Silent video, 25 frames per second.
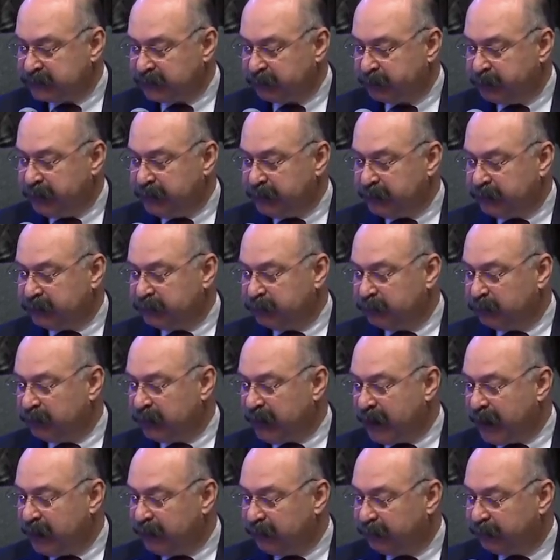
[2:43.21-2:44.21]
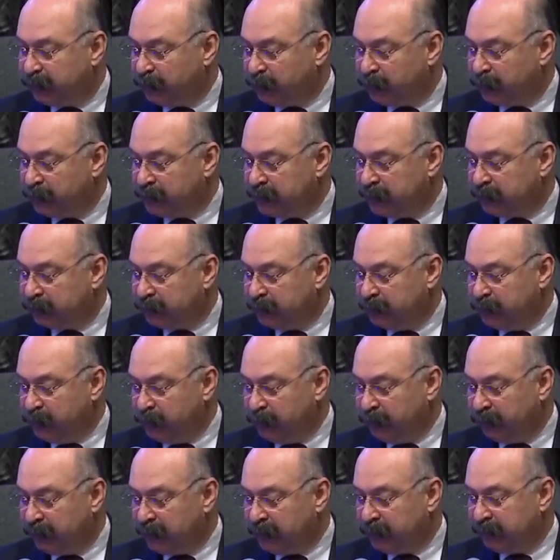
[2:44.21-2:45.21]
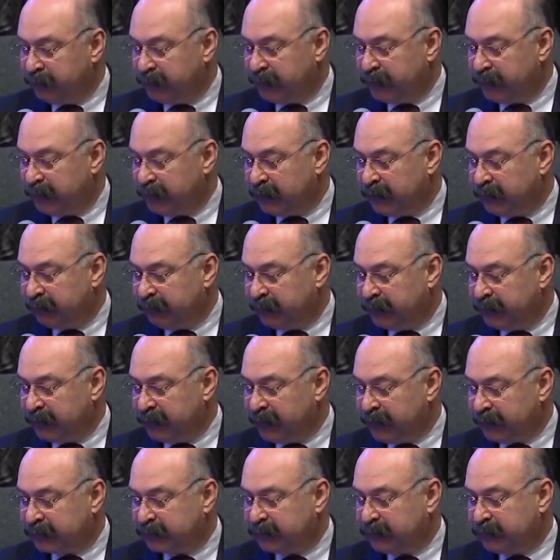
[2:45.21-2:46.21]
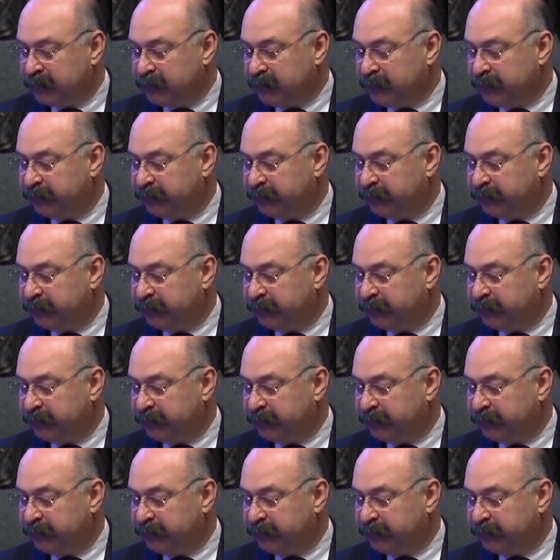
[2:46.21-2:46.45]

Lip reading: appear to allow for the removal of an elected